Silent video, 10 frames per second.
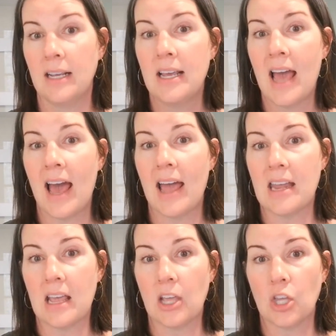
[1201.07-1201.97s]
Yeah.
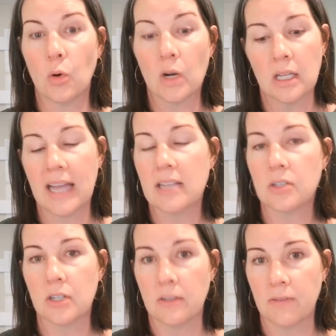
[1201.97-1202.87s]
And your clients
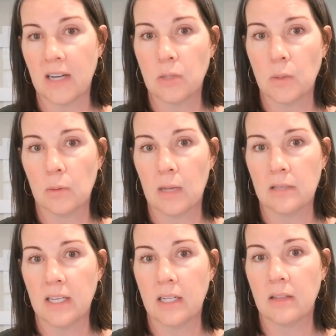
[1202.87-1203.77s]
are going to find you
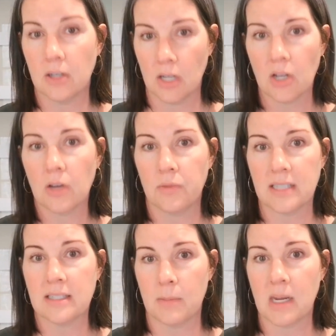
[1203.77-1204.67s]
irrelevant. They're going to go
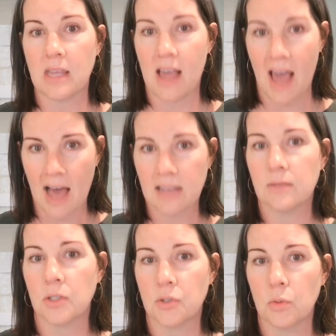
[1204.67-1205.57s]
find somebody that has a
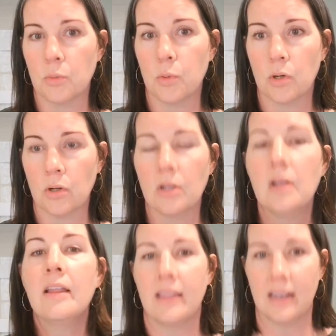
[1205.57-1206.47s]
virtual portal,
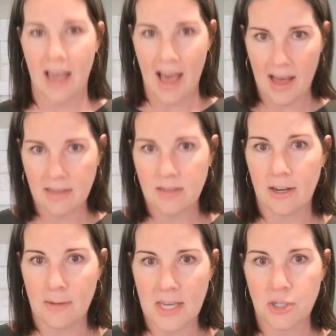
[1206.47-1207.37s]
that has
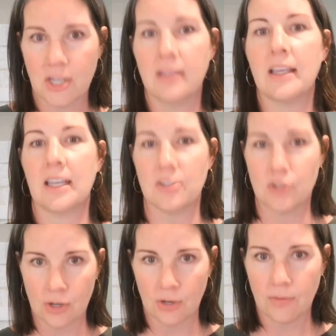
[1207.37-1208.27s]
automation, that can
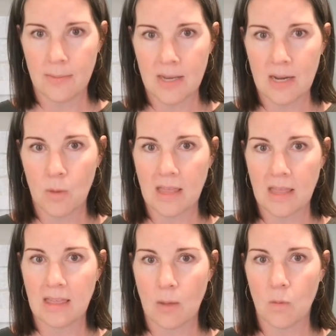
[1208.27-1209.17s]
serve them in a way
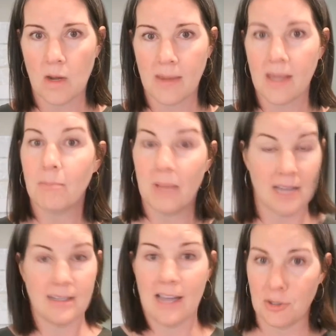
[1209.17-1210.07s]
that they want to be.
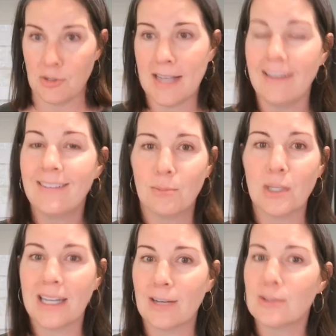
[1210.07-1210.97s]
Because as you said,
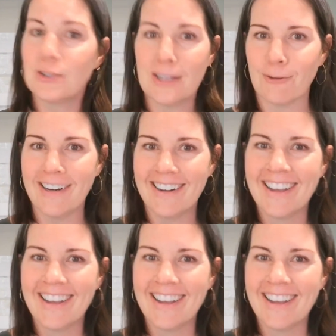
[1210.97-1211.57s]
millennials are different.